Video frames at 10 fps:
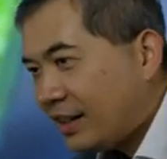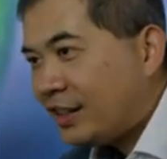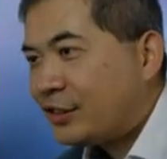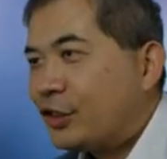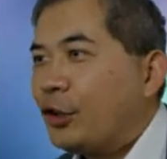
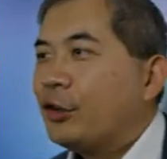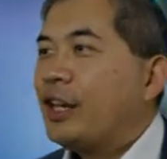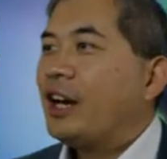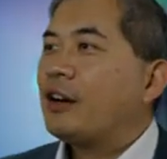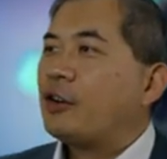so
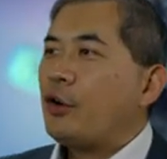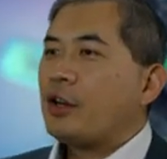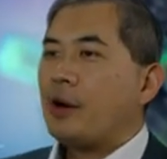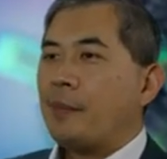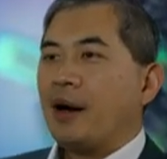yeah, going
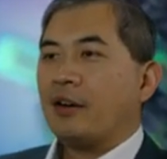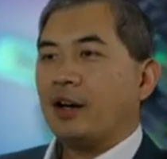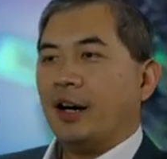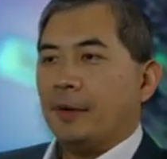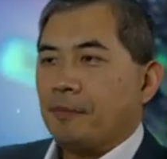about
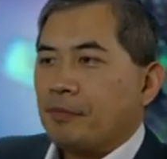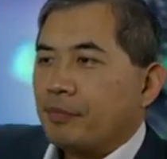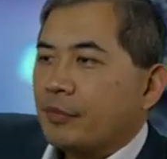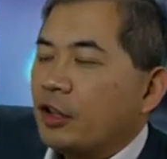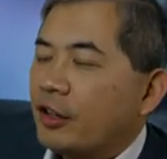um,
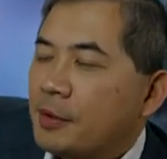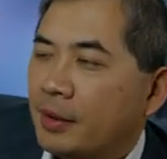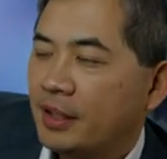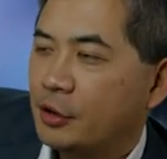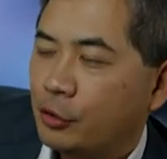talking about
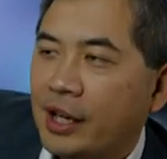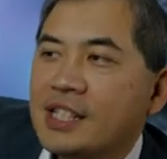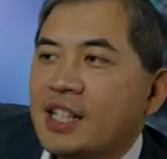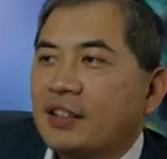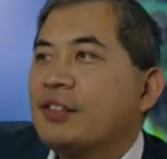like
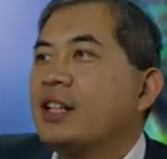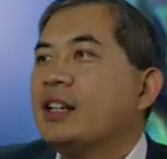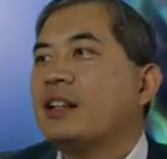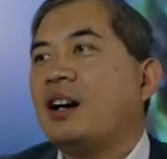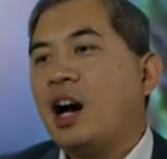creativity
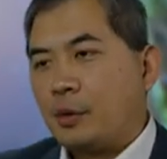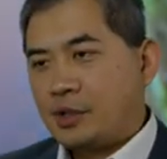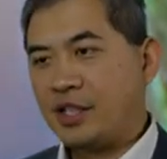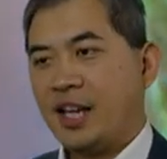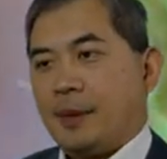and
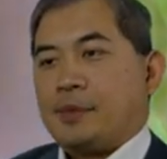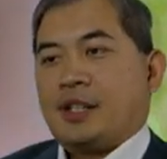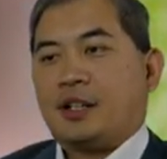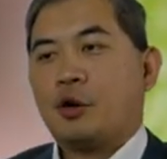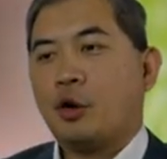aquascapes
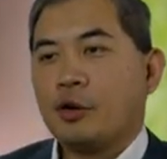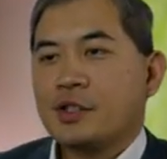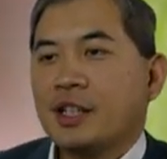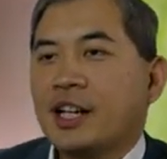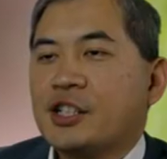and coral
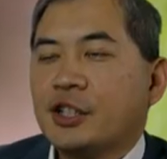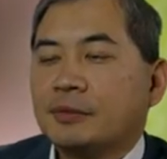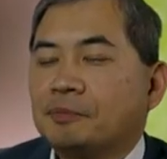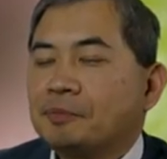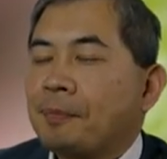
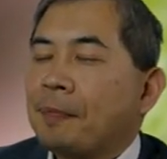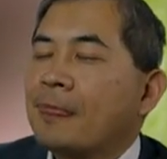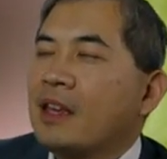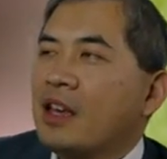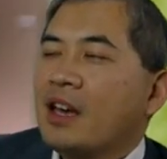selection,
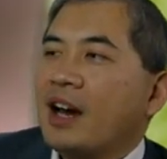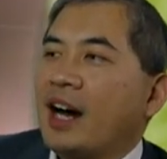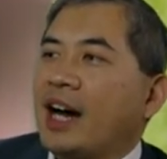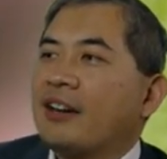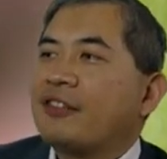
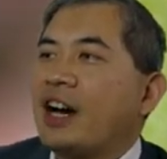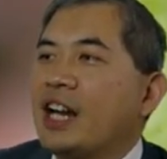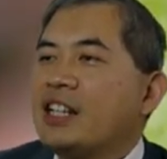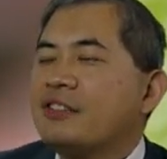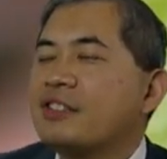I've
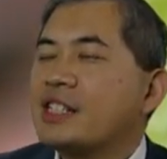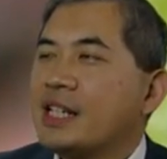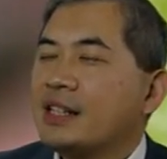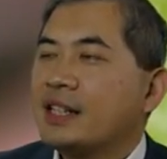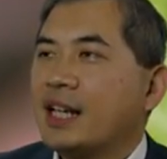kind of
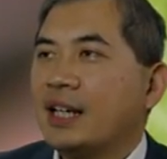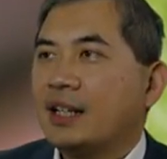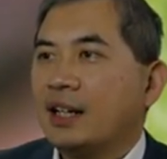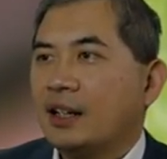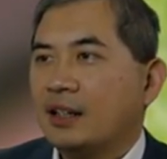seen that
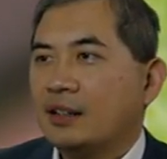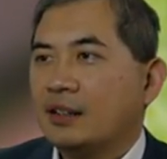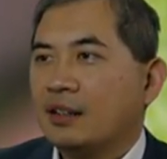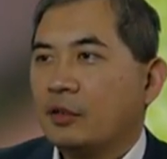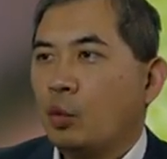uh,
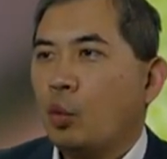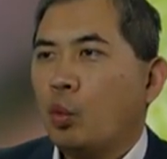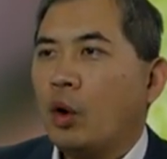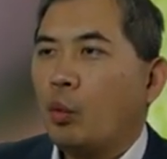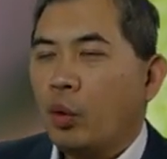
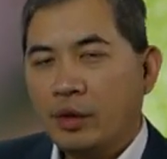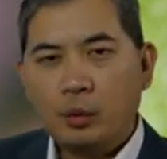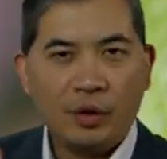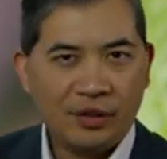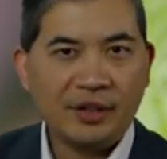one,
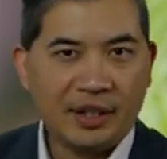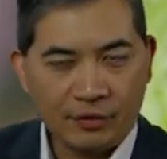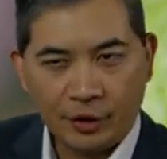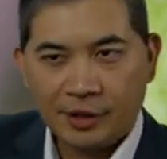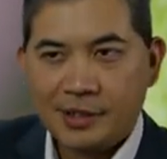one thing that I've
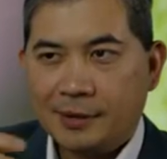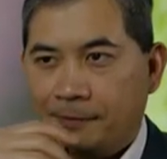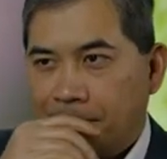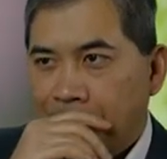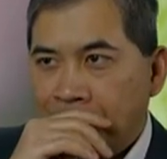noticed
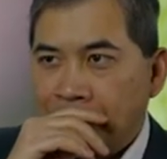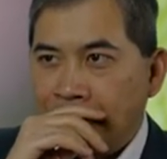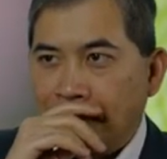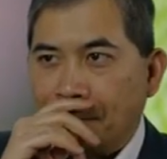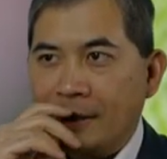
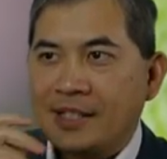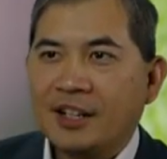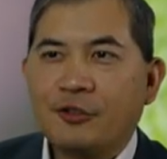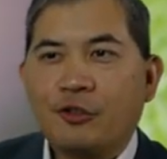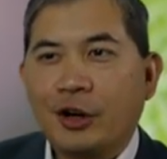is that
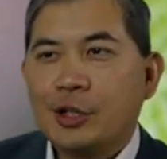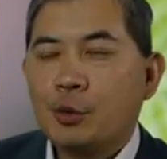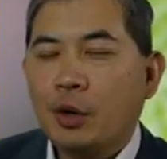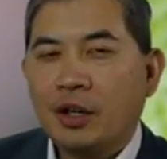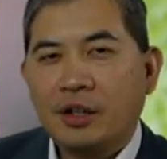in
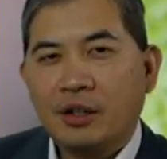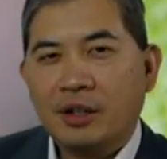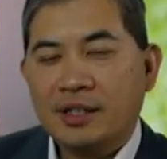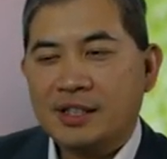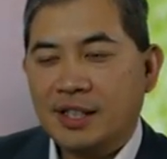freshwater,
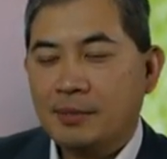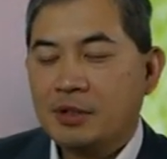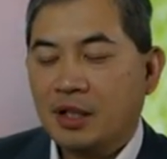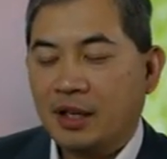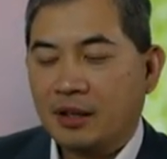it seems
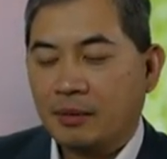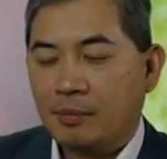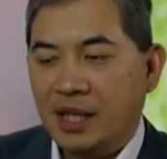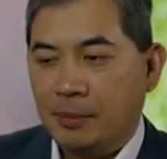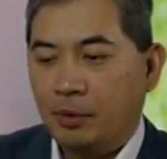like
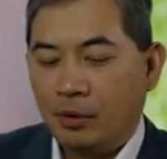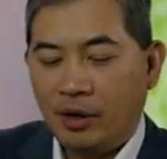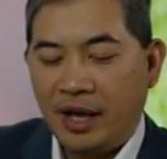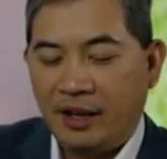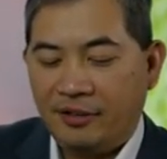people
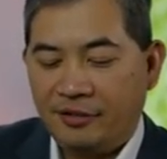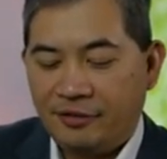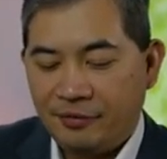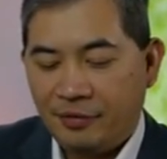have